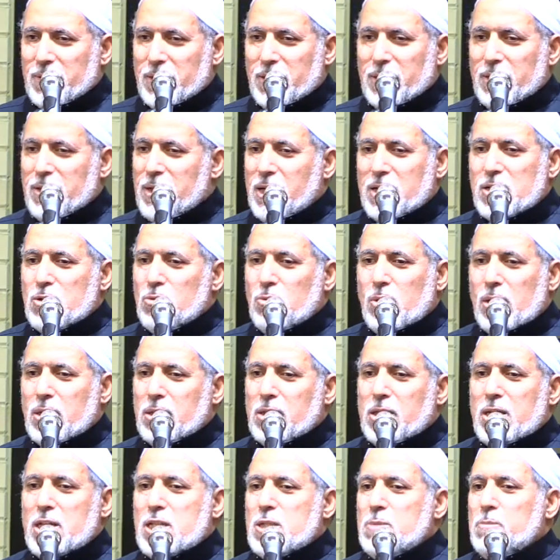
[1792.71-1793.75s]
He doesn't
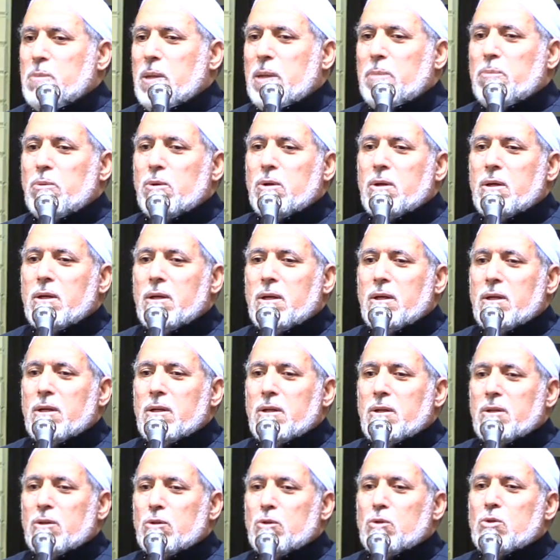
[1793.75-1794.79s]
want his people
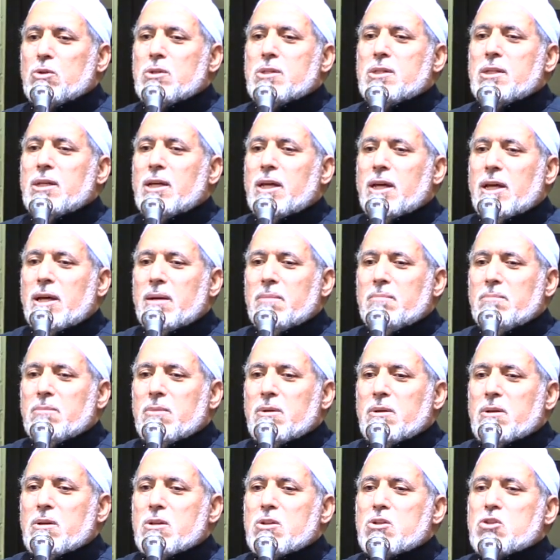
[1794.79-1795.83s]
to see
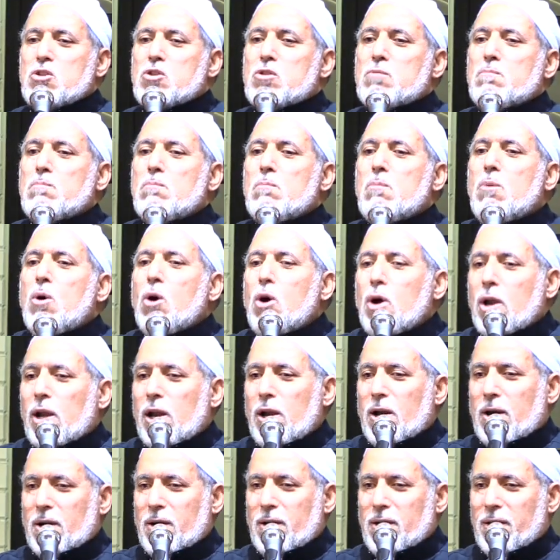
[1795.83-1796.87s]
him
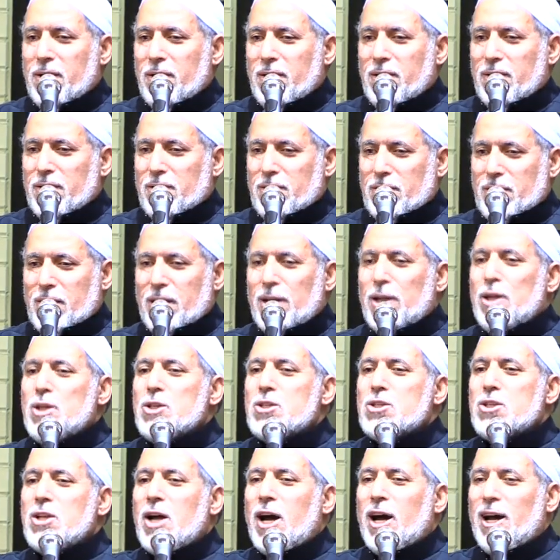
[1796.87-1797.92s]
smaller than
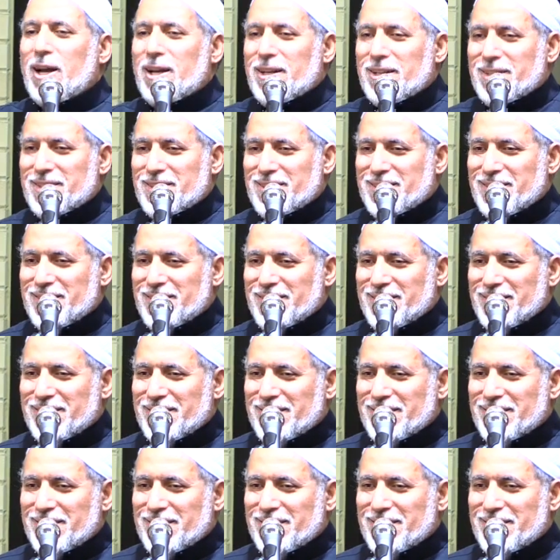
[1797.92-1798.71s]
his size.